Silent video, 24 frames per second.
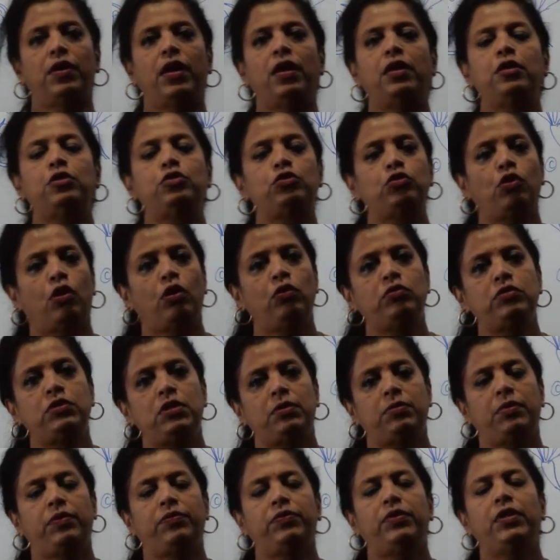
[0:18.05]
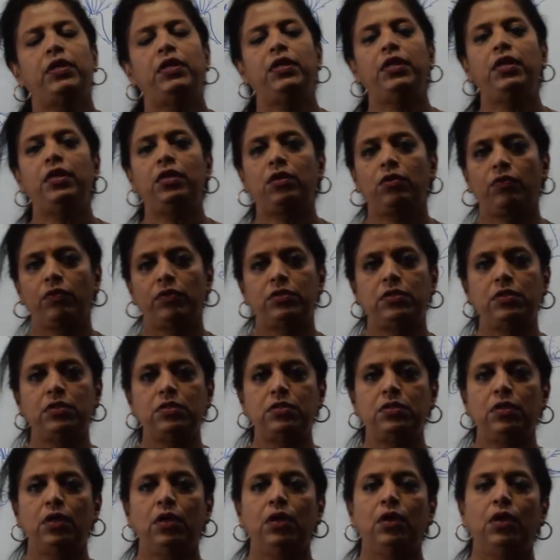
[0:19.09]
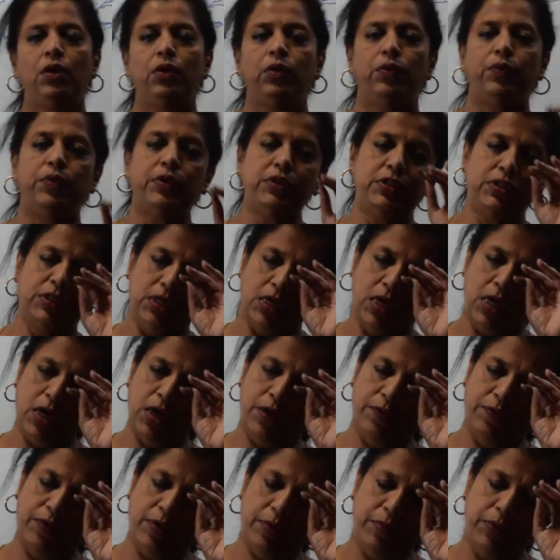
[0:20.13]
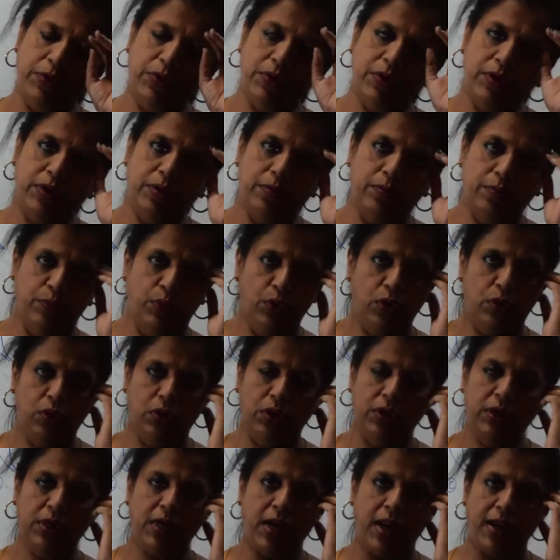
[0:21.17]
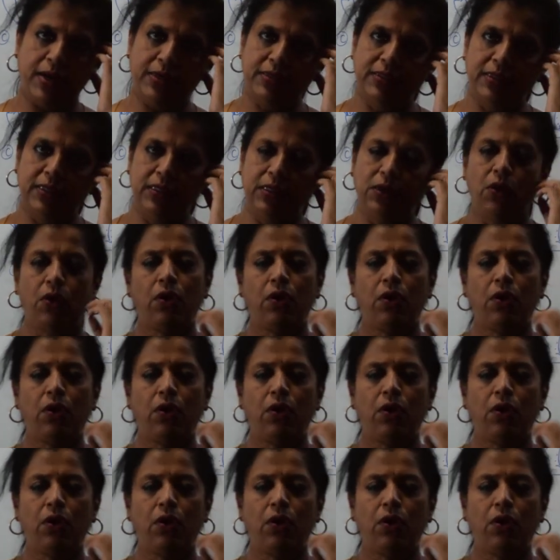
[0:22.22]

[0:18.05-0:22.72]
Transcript: I will solve some of the NEET questions which are from your book Transcend,